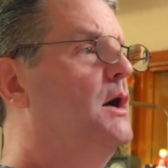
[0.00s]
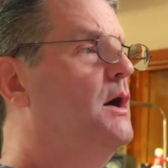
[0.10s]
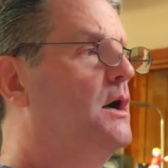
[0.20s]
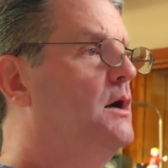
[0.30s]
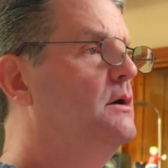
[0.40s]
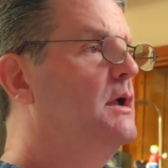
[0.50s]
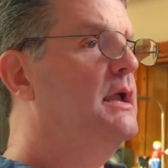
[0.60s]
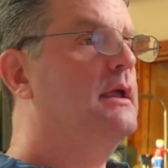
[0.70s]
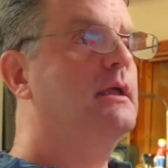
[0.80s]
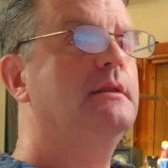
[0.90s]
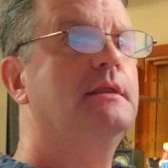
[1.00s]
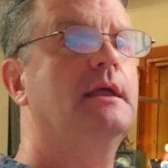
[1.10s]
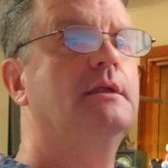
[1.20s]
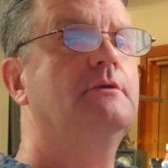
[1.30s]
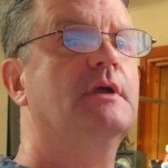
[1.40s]
And
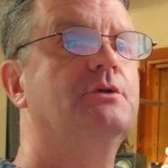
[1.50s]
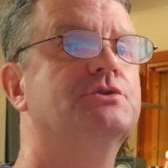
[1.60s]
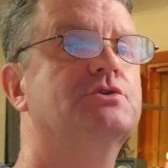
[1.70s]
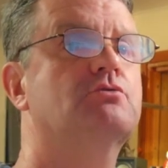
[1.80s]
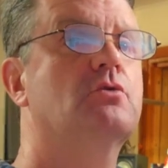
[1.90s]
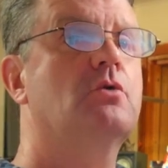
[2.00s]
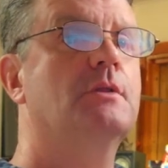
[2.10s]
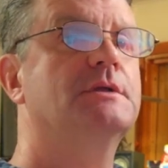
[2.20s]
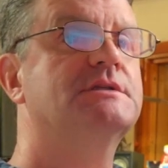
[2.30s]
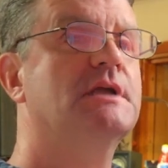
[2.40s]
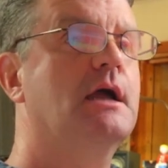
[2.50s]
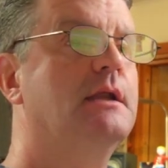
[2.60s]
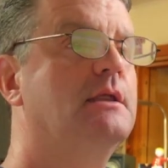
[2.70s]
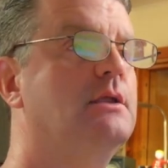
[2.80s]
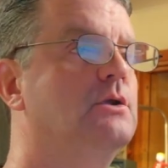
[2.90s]
then you've got your scroll on the
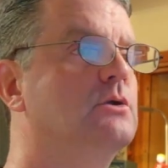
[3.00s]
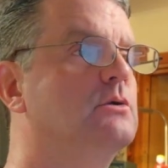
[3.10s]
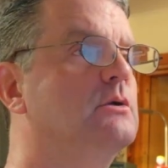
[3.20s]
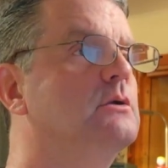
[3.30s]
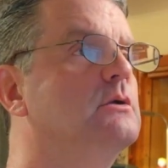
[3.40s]
side here.